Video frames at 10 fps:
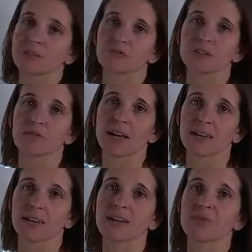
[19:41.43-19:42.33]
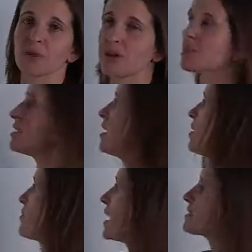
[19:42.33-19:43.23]
need to rewrite it with
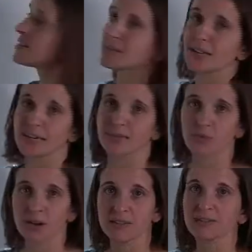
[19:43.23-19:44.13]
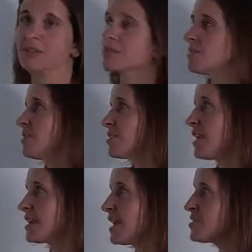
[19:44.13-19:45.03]
x to the negative 1, or
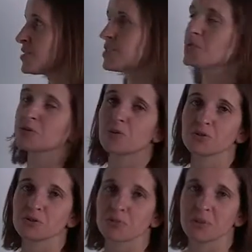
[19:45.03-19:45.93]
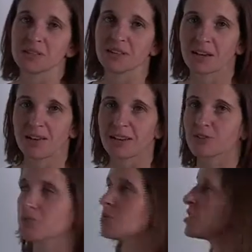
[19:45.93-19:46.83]
I guess you could use the quotient rule, but it's kind of
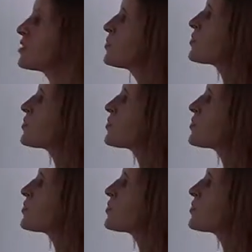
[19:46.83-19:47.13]
extra work.